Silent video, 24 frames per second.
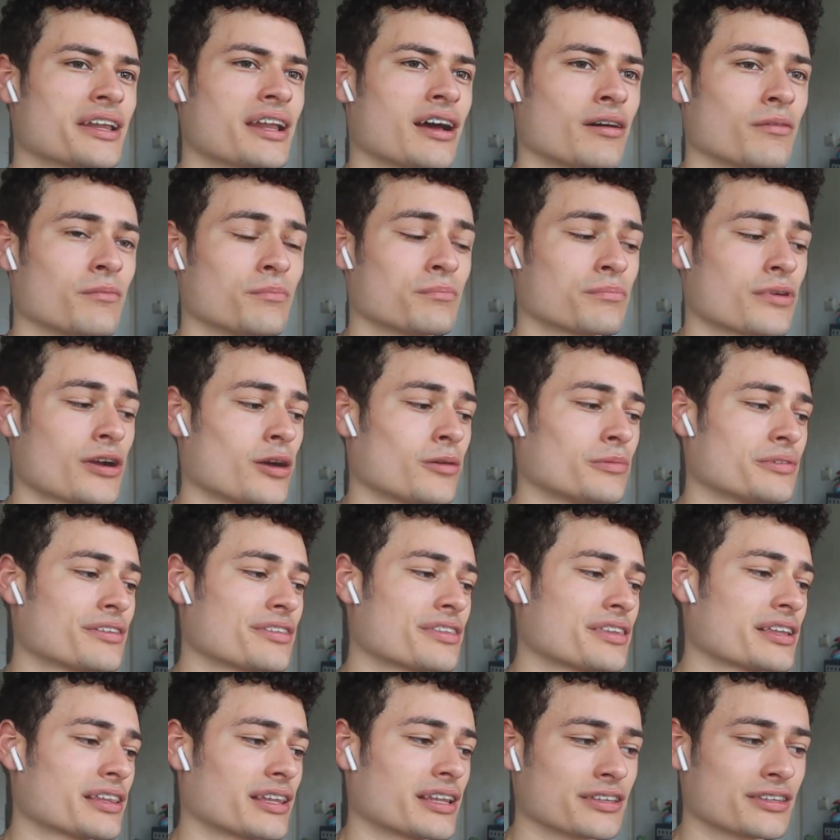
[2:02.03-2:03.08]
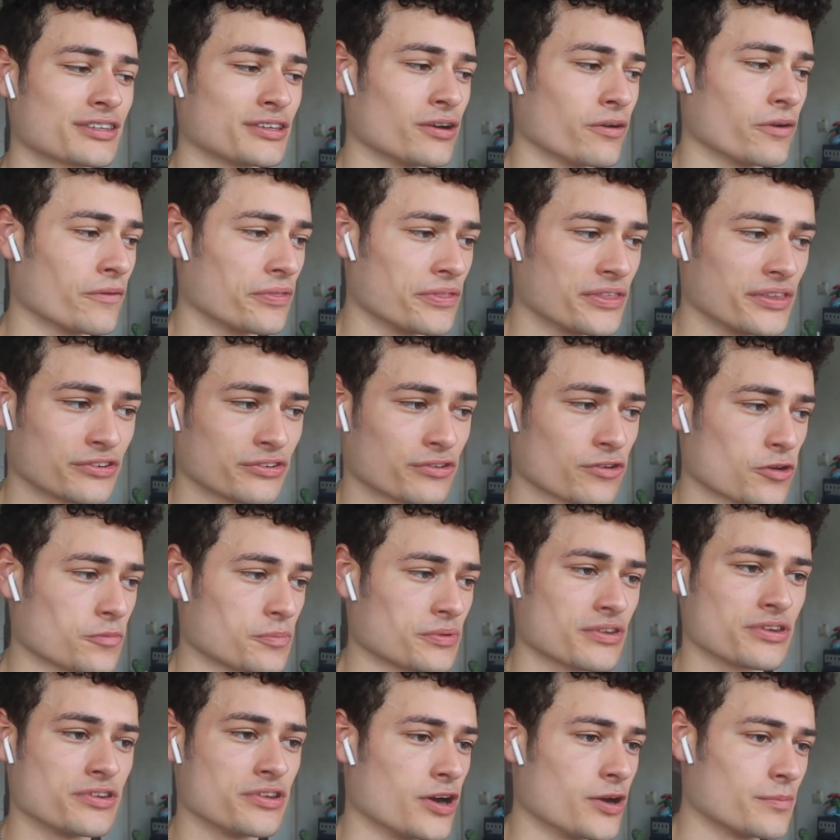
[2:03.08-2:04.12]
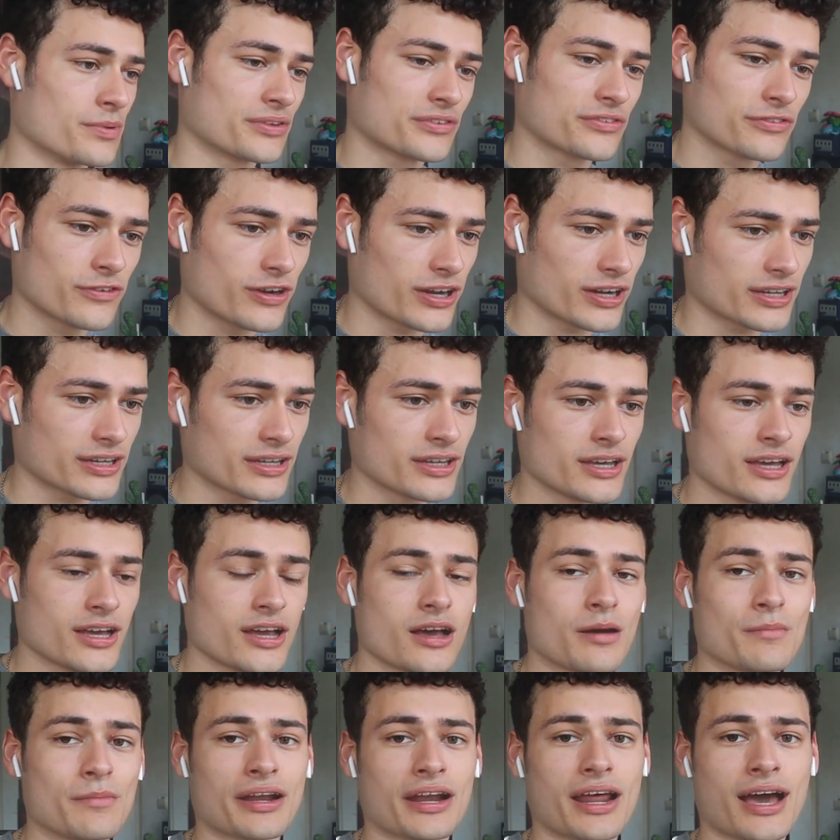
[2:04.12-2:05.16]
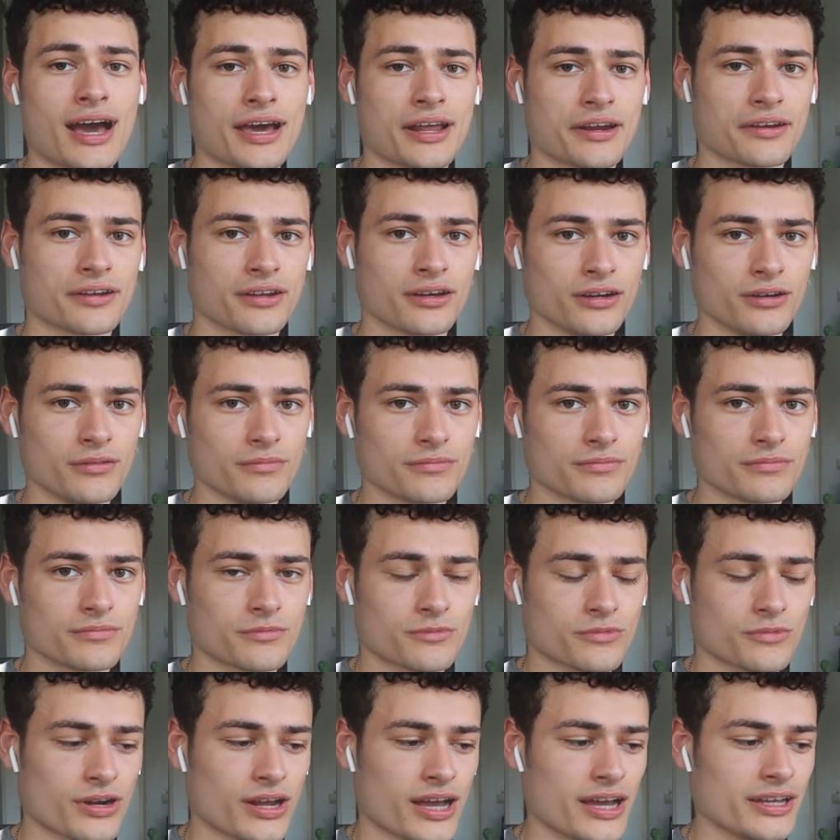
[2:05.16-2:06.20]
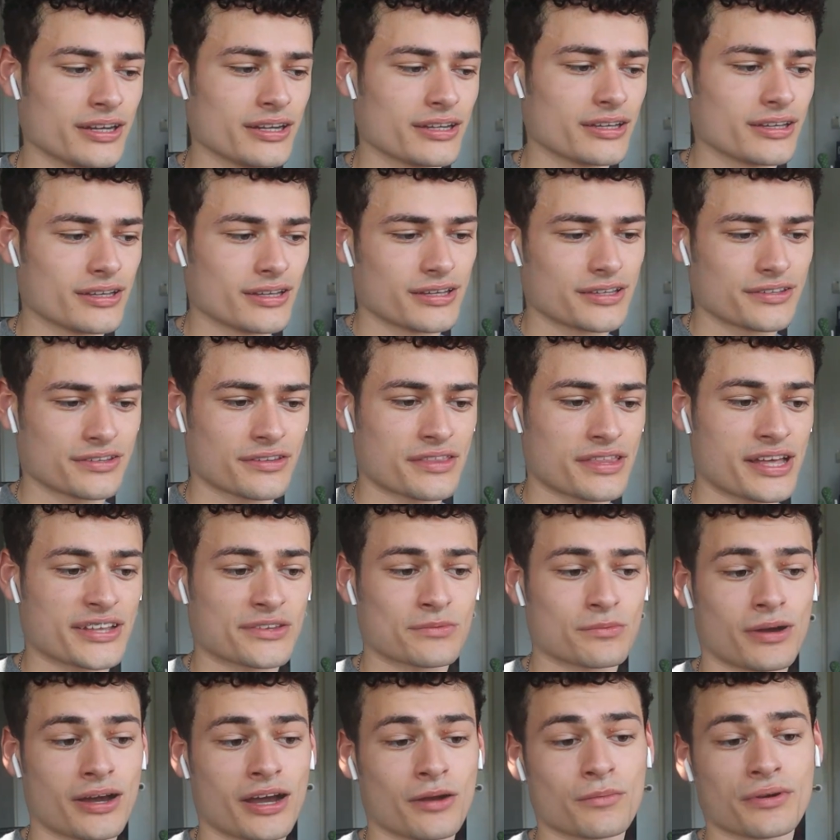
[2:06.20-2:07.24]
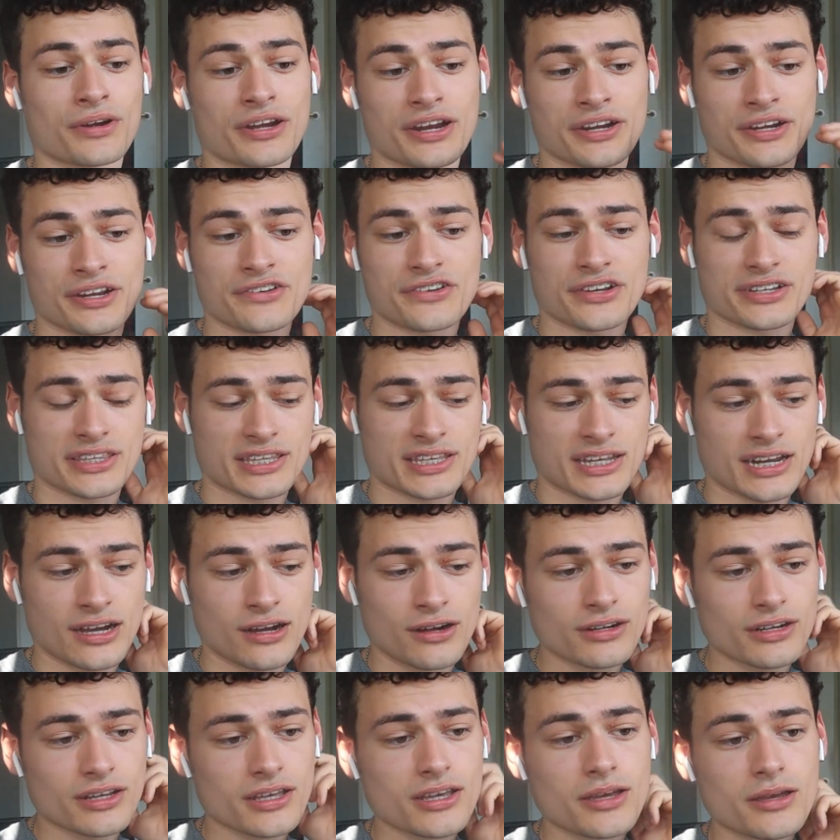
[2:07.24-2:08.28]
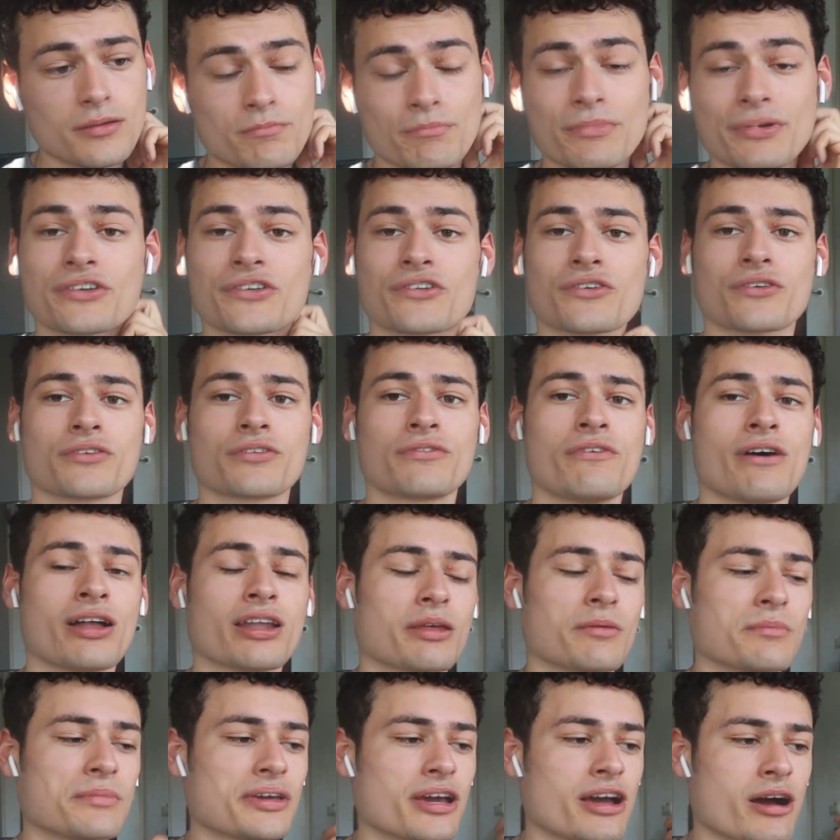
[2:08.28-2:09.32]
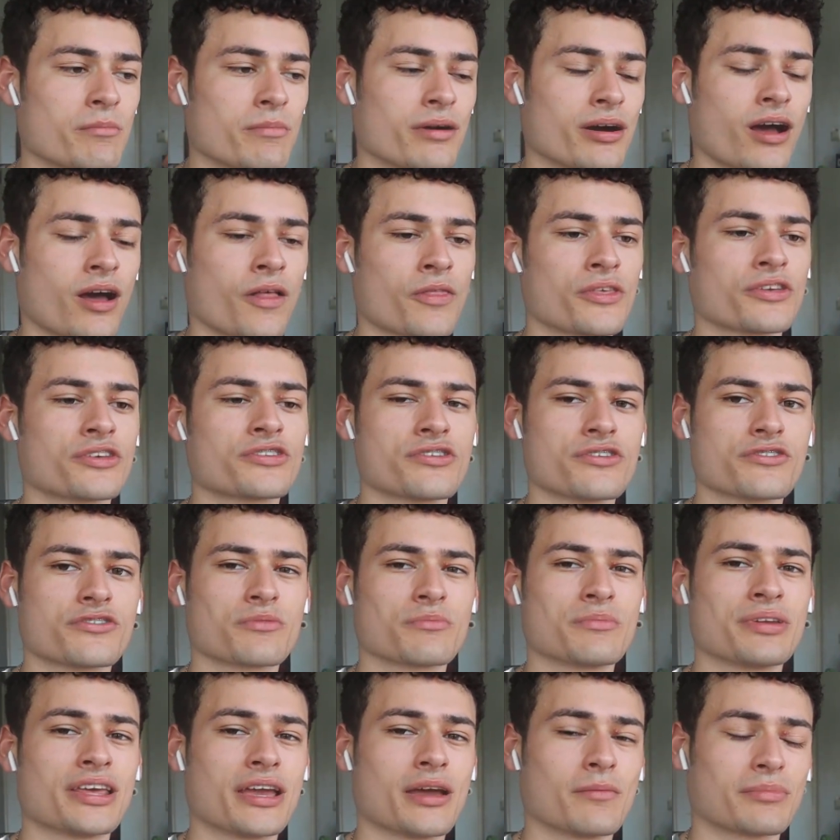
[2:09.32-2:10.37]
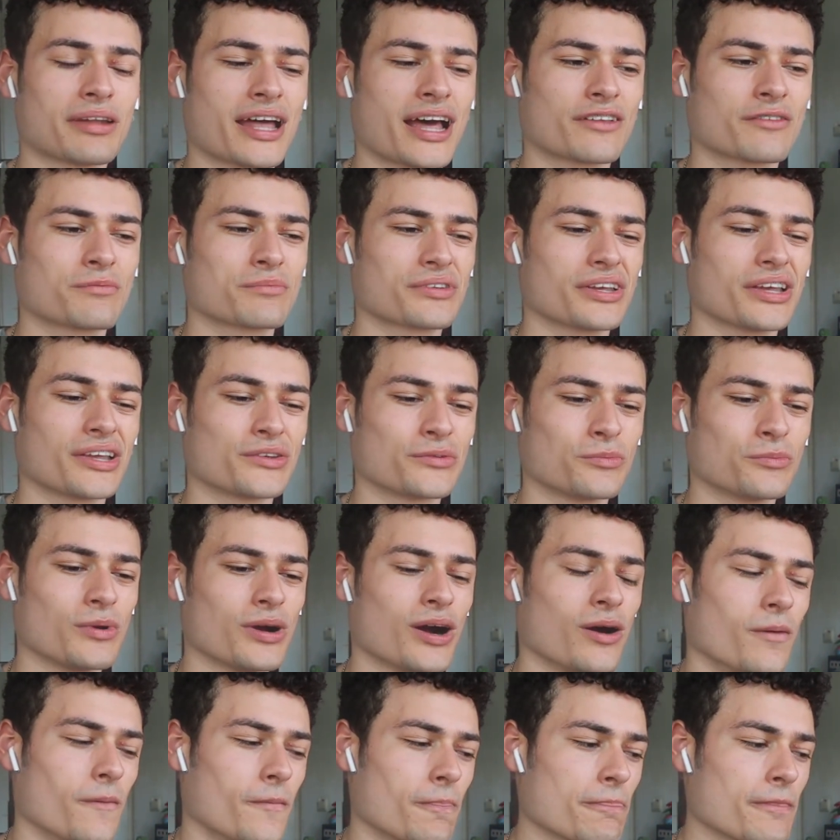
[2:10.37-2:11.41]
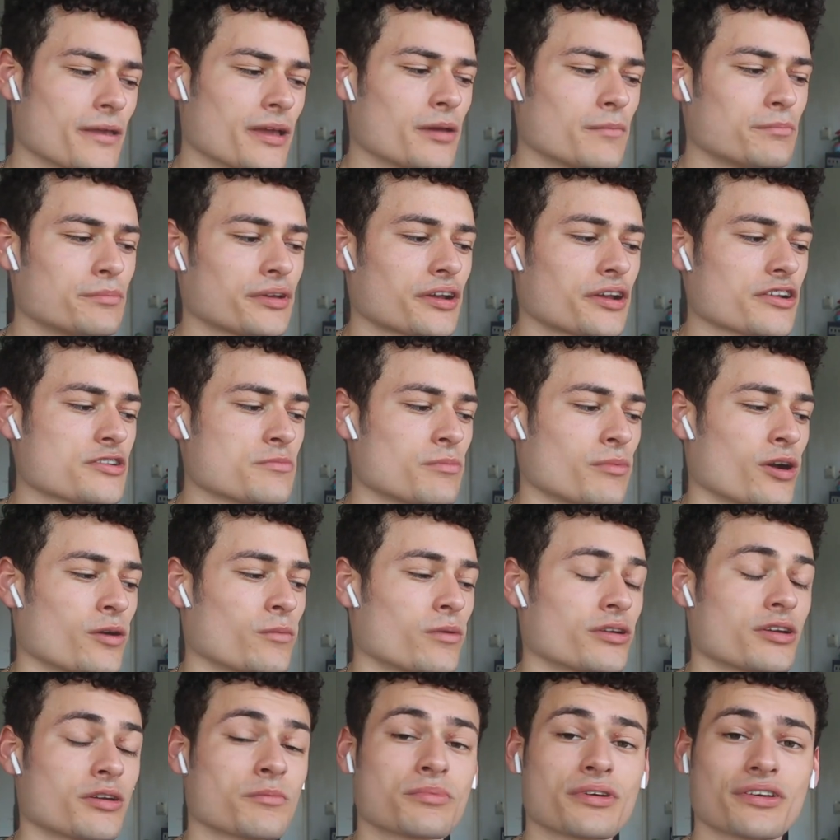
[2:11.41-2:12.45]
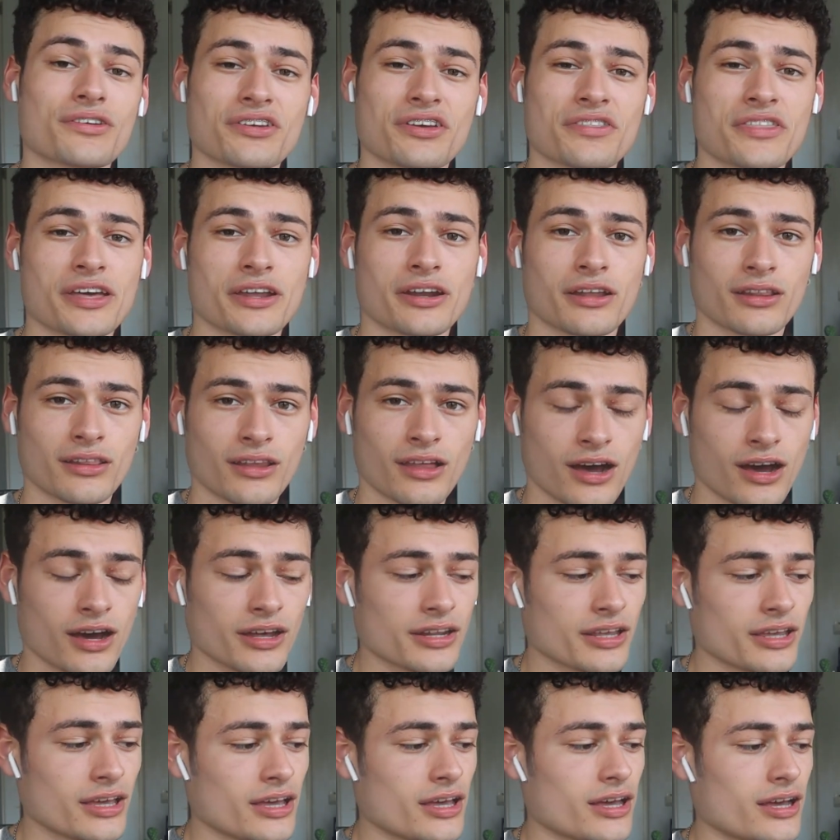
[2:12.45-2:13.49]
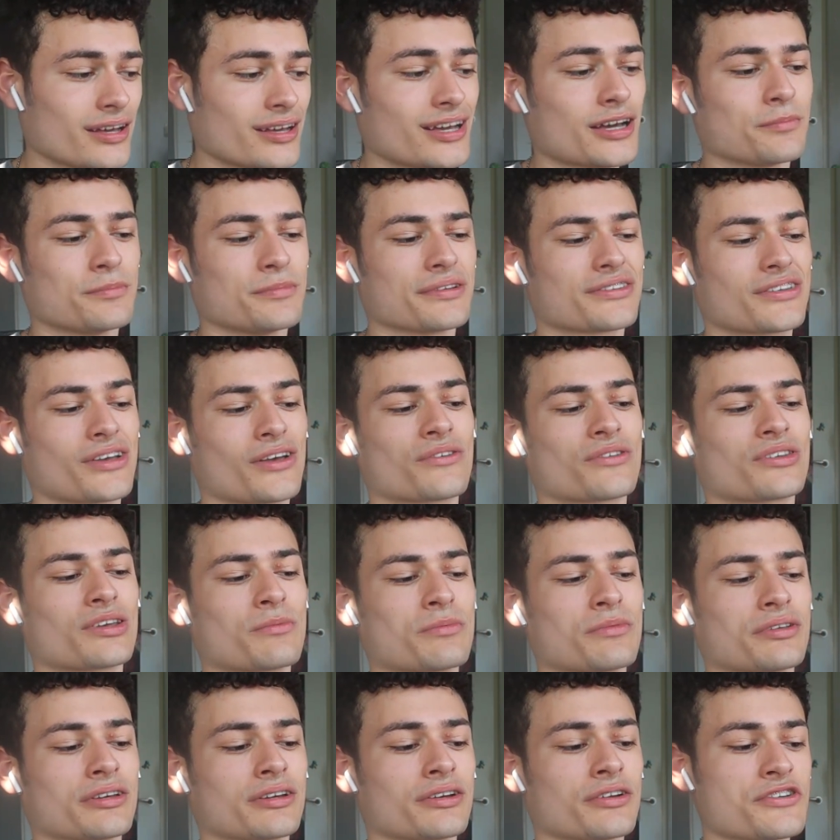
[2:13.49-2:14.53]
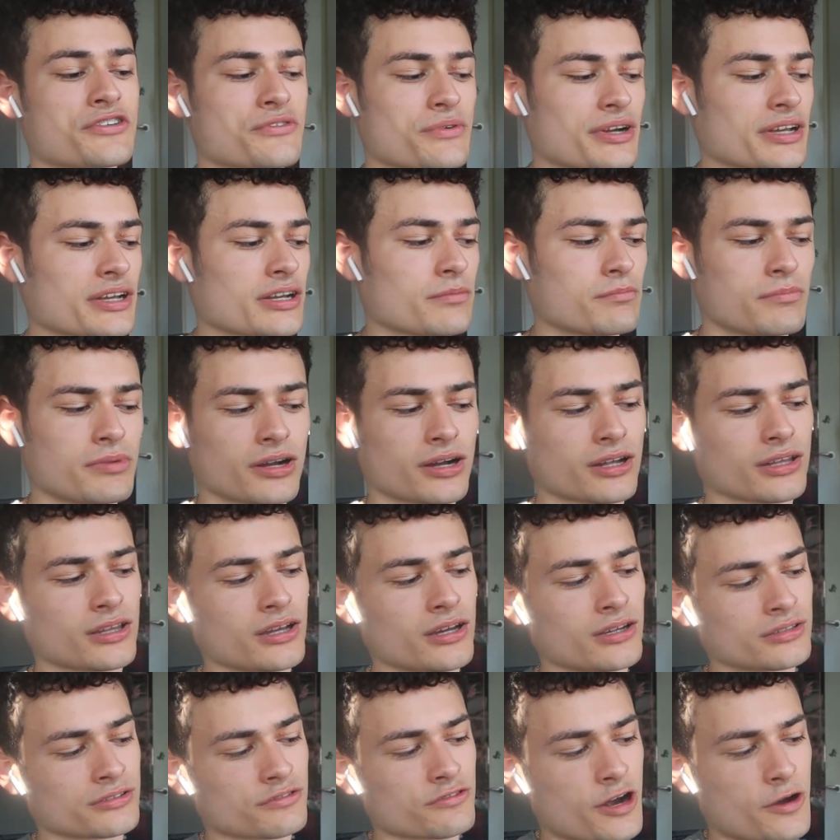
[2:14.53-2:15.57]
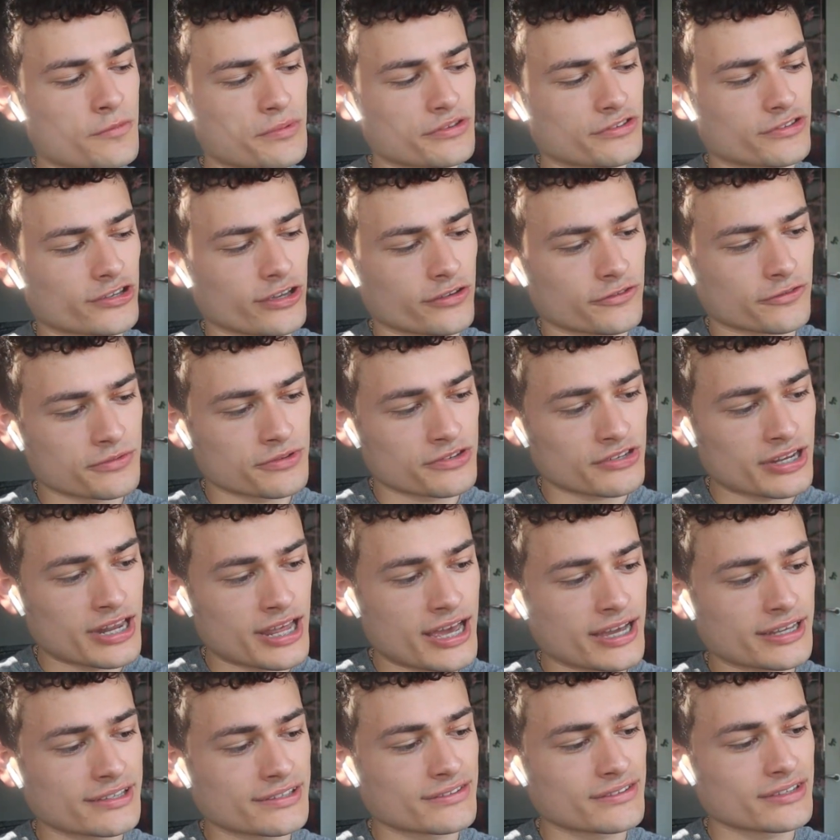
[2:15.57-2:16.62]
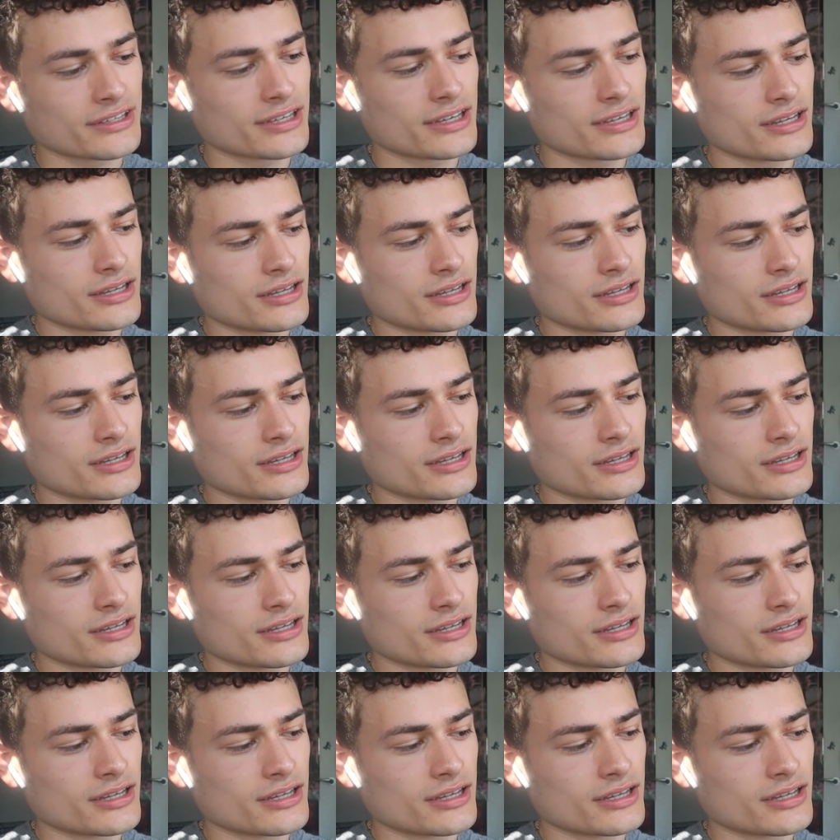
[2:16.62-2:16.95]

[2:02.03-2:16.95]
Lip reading: and I'll probably think like, yo, this group is dope as fuck. But I don't know, right? So that's why we're here to check that out. Make sure to follow me on my other social media platforms as well, because your boy would appreciate that a lot. Got myself something to drink, buckle up, grab yourself some snacks.